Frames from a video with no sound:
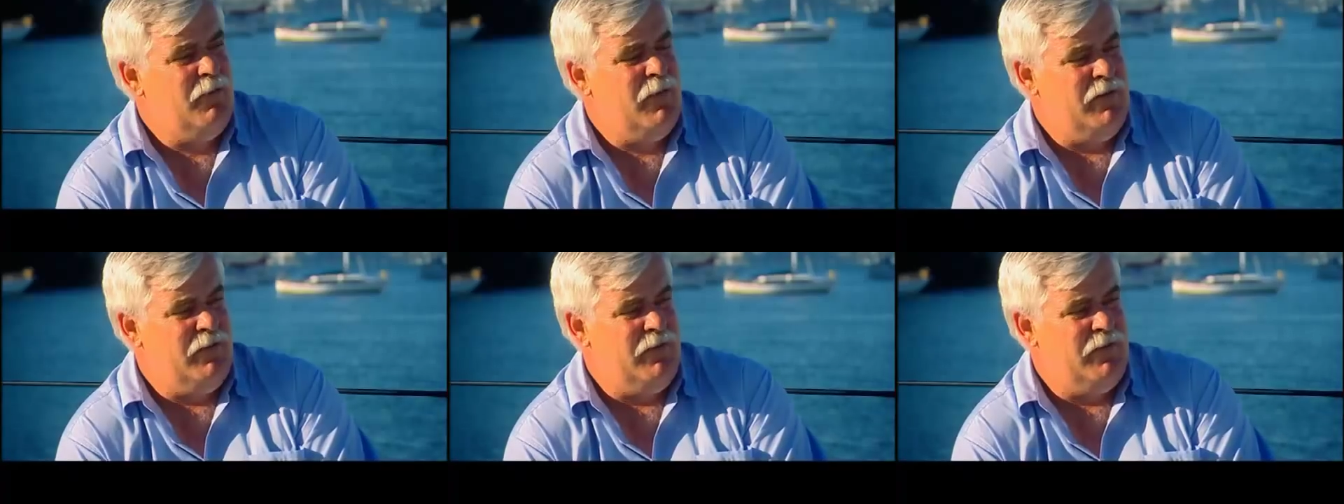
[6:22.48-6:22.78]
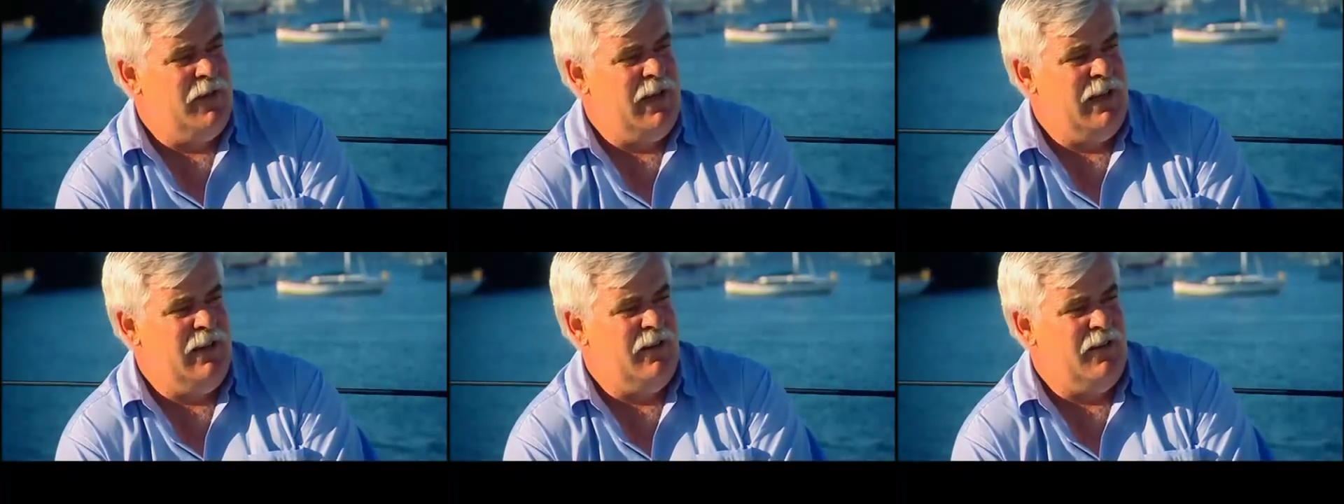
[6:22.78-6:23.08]

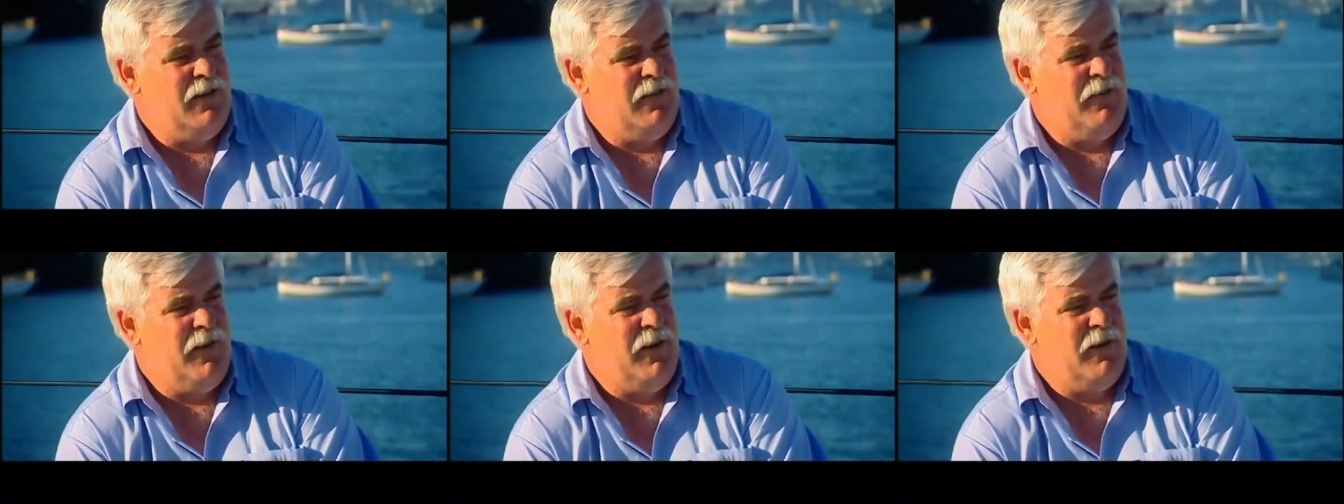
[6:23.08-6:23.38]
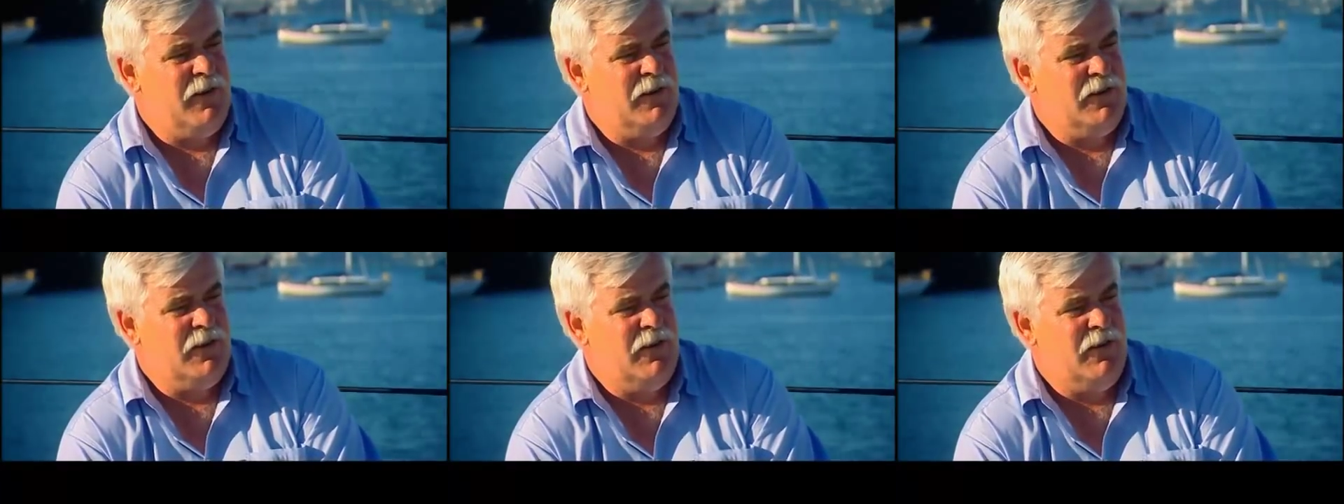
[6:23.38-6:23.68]
We've tended to
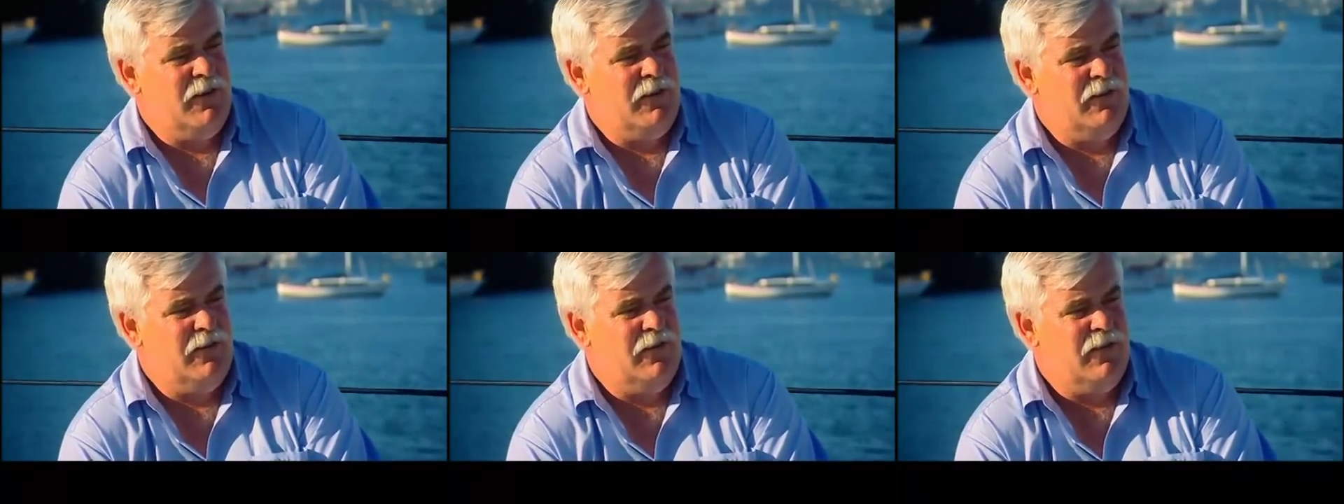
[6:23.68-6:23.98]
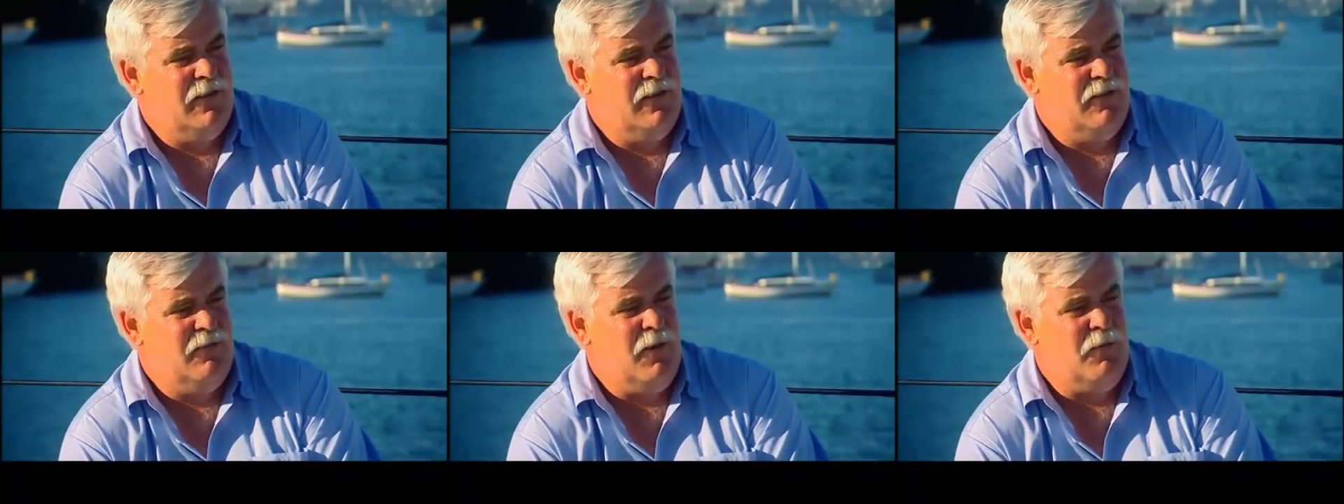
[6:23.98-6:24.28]
focus on
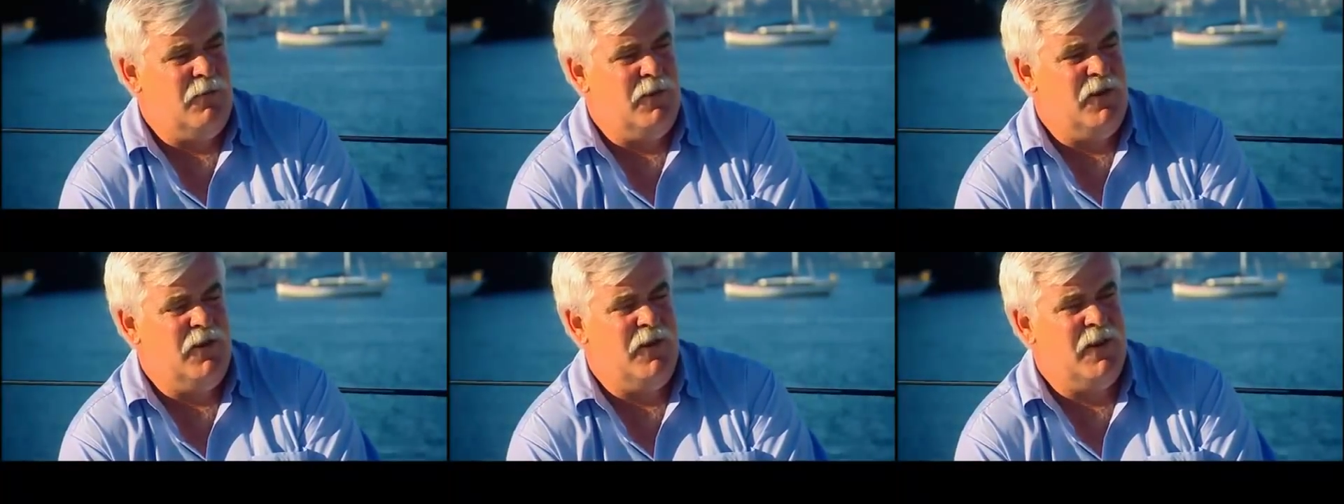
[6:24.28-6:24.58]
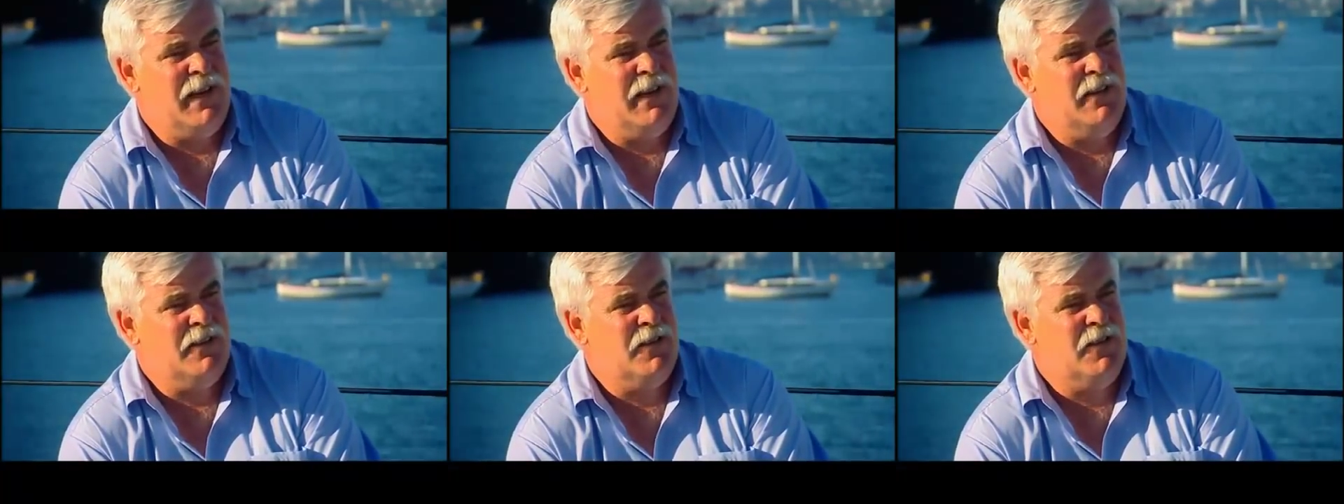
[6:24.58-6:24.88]
what we're
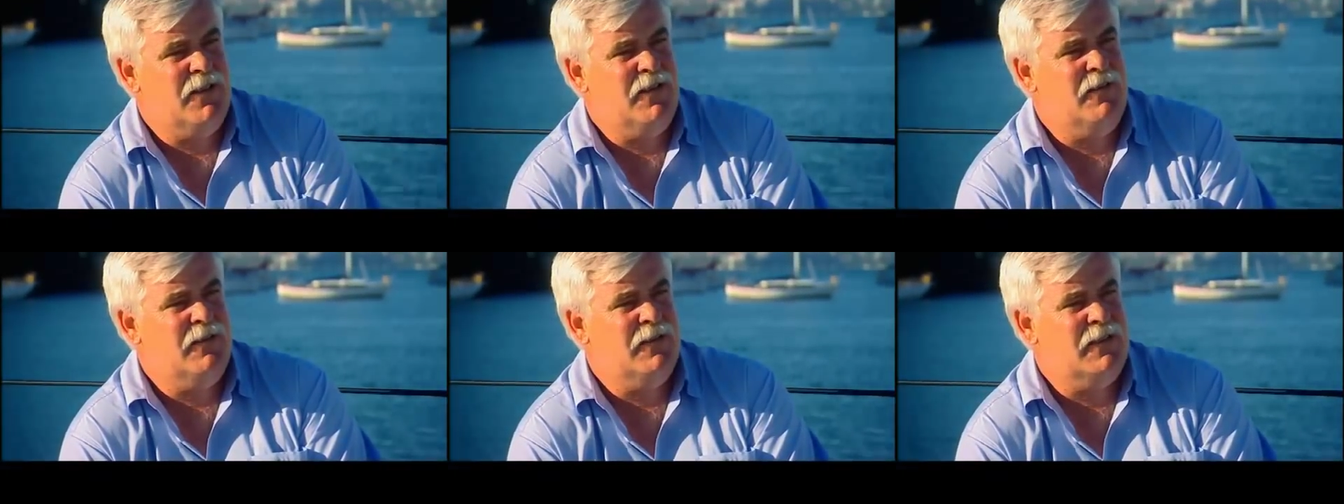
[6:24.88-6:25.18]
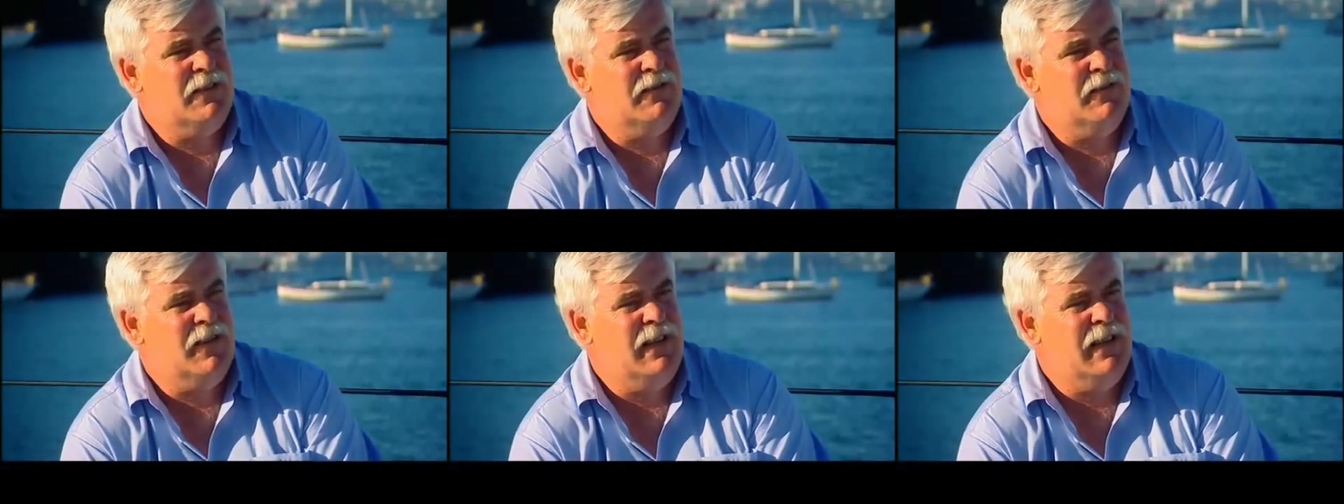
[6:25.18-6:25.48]
doing
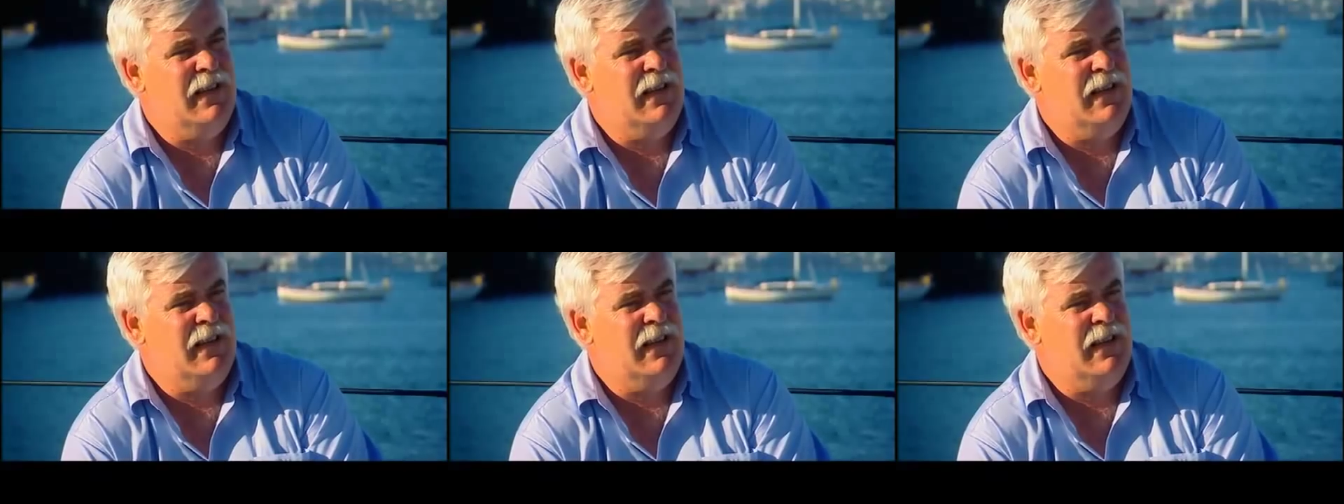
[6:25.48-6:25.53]
ourselves,